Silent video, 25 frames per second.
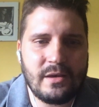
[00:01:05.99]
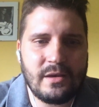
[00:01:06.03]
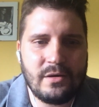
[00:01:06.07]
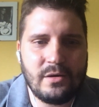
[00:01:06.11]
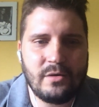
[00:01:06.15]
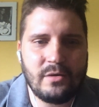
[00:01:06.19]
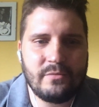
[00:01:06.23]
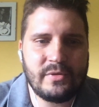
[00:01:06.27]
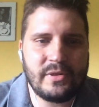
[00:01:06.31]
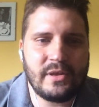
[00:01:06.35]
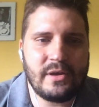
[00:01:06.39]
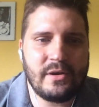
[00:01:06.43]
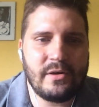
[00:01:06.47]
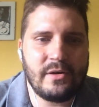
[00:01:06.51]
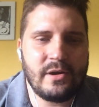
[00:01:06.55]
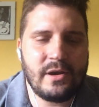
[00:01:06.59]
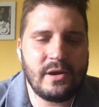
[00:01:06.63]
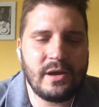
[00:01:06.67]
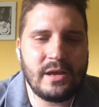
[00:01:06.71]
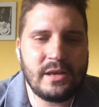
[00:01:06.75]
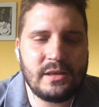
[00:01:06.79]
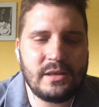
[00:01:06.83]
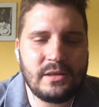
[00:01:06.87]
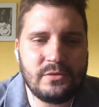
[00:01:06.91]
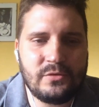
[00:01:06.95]
over there
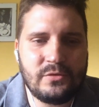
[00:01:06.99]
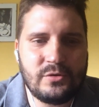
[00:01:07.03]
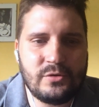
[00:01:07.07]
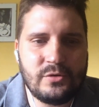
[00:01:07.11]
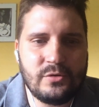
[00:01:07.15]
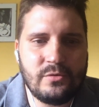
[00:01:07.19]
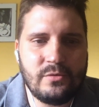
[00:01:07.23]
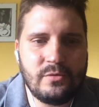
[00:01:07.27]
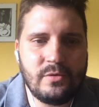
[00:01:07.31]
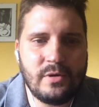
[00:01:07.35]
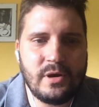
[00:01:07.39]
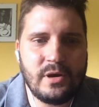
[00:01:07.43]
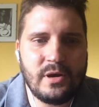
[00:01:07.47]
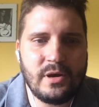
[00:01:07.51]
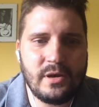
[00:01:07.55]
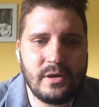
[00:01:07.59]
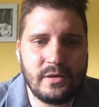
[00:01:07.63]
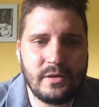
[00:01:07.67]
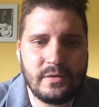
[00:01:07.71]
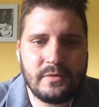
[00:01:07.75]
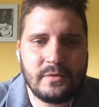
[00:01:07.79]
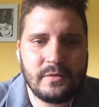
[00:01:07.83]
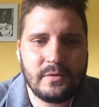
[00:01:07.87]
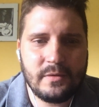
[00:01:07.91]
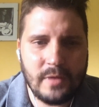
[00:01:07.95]
in
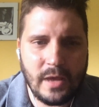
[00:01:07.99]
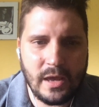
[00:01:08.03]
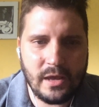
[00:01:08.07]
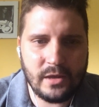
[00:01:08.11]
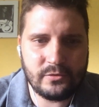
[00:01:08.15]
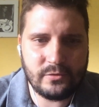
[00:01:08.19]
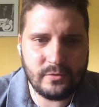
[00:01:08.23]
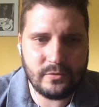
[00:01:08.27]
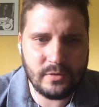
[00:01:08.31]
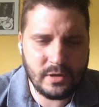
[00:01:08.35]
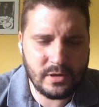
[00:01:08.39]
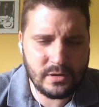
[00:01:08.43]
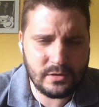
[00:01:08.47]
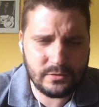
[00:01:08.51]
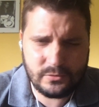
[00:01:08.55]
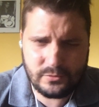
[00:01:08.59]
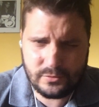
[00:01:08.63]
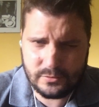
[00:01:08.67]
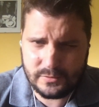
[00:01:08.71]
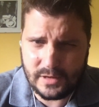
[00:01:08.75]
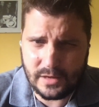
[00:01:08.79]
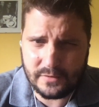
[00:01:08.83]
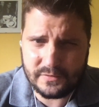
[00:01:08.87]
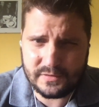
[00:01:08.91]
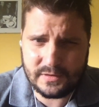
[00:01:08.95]

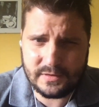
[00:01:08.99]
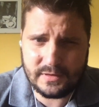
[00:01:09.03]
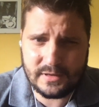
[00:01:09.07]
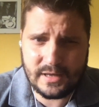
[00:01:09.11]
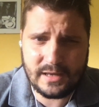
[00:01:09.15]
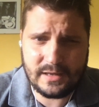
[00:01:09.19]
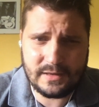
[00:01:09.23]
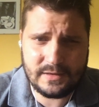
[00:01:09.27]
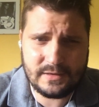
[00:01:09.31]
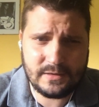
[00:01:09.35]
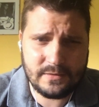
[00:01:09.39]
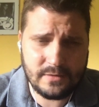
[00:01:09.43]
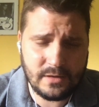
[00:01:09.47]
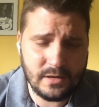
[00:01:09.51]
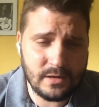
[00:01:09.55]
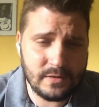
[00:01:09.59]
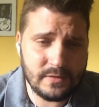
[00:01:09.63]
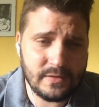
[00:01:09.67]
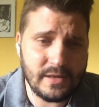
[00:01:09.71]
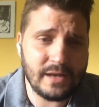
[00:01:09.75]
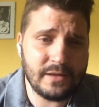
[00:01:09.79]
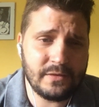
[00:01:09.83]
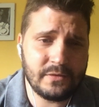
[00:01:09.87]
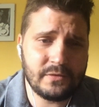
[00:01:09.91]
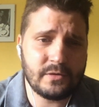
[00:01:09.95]

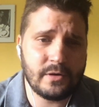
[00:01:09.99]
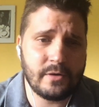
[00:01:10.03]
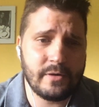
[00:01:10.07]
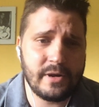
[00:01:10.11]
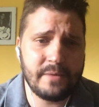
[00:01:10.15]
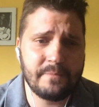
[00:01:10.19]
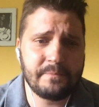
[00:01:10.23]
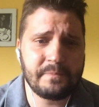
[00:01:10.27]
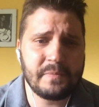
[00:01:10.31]
2009, sorry.